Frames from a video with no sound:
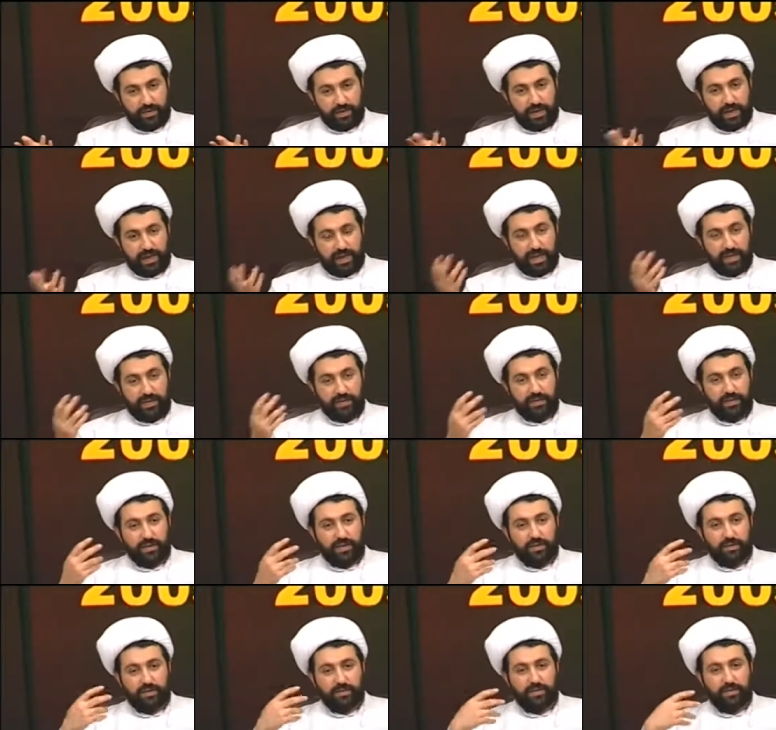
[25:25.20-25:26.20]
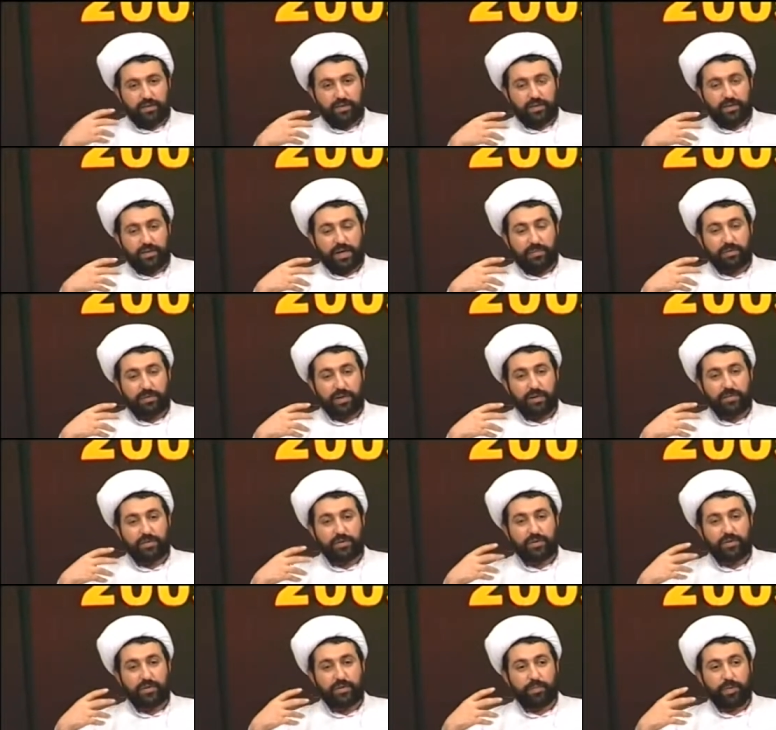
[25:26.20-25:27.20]
And Sometimes,
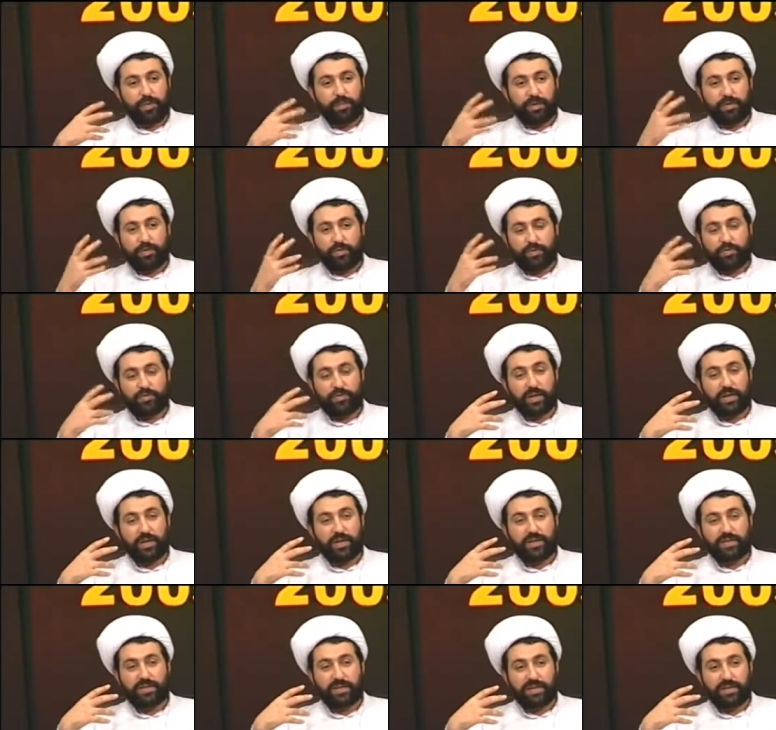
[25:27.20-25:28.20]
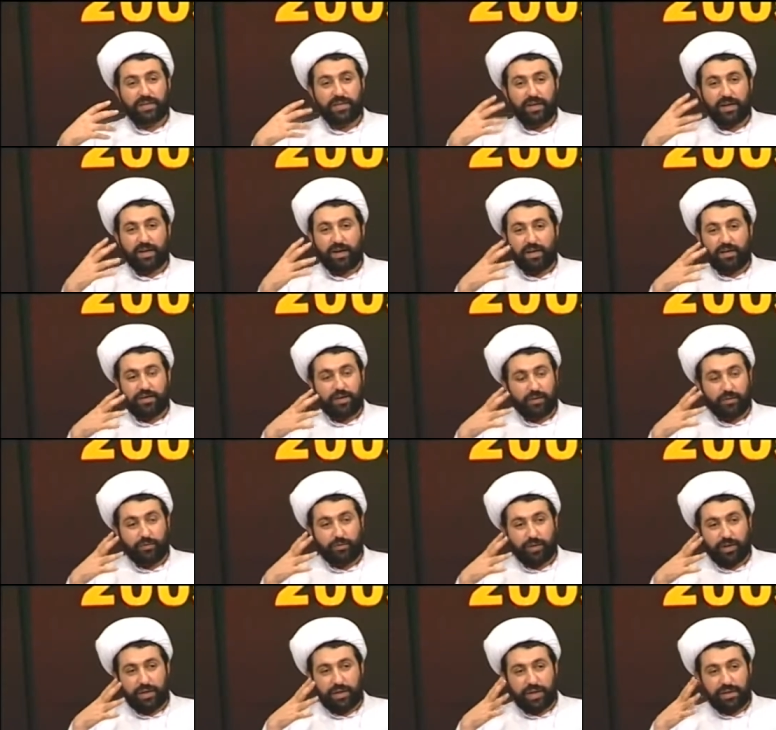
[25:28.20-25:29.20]
you know, people don't realize that they are not
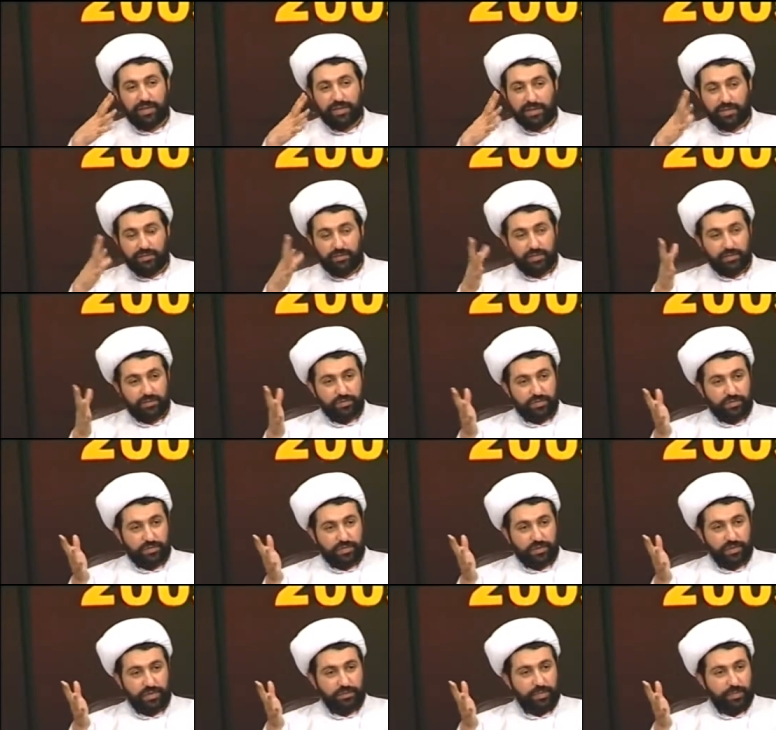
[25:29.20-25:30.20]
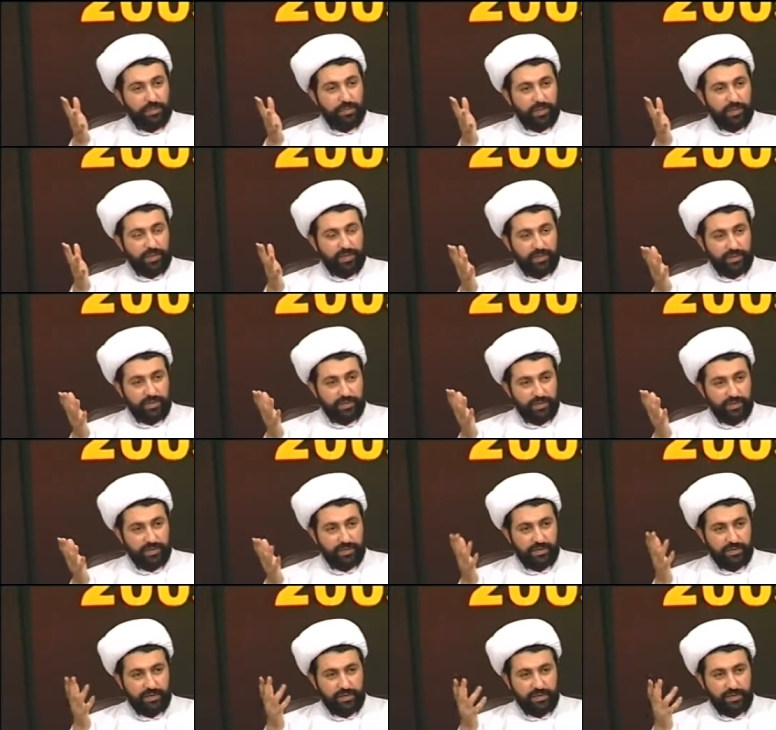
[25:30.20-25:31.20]
doing any service to these people.
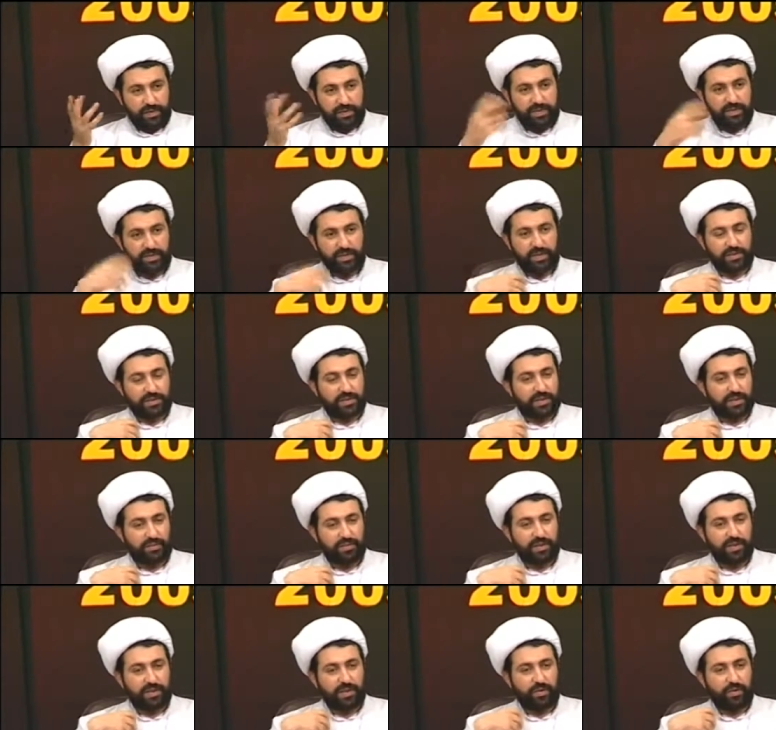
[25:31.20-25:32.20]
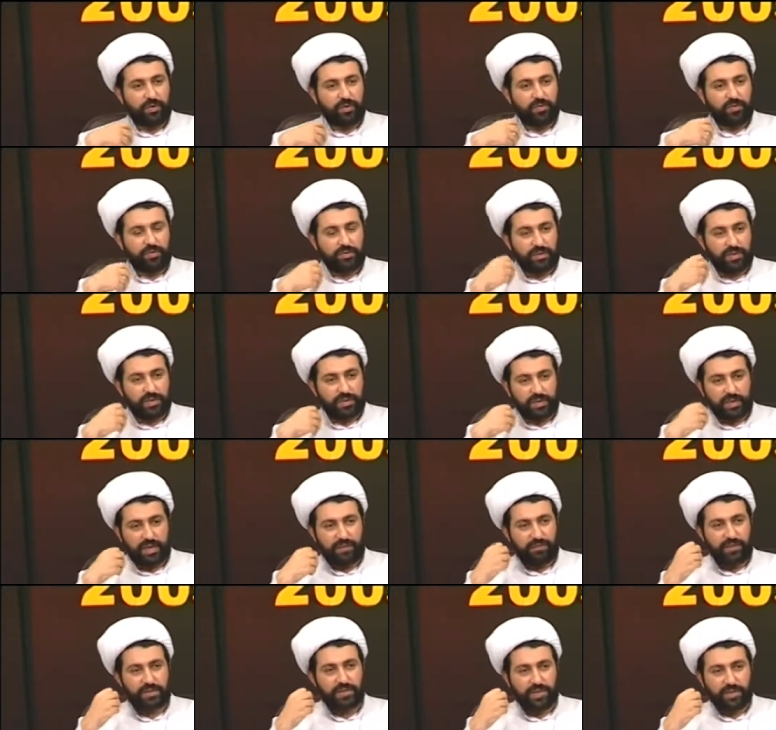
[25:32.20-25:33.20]
This is just serving their own
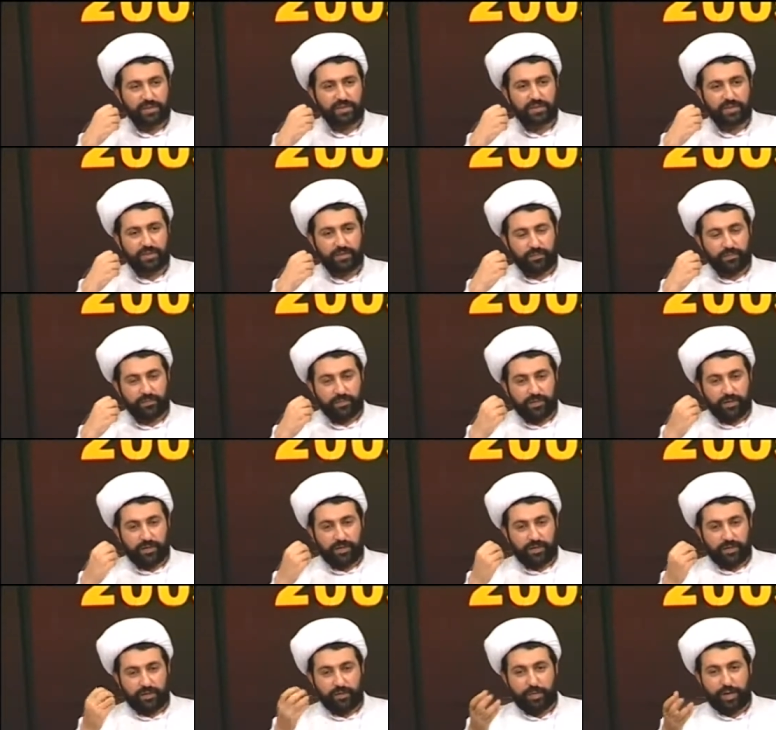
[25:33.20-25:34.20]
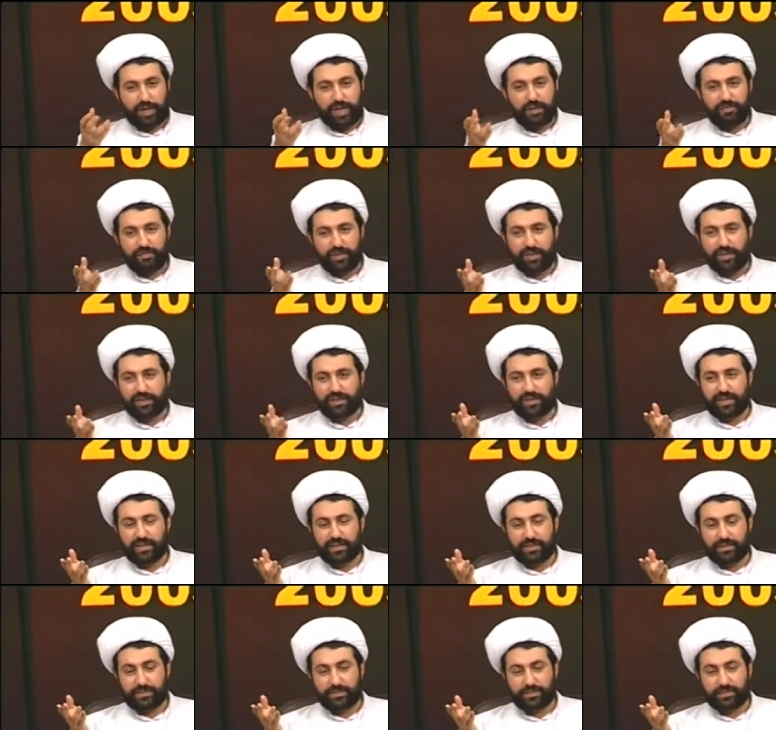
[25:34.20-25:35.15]
selfishness. You may have heard that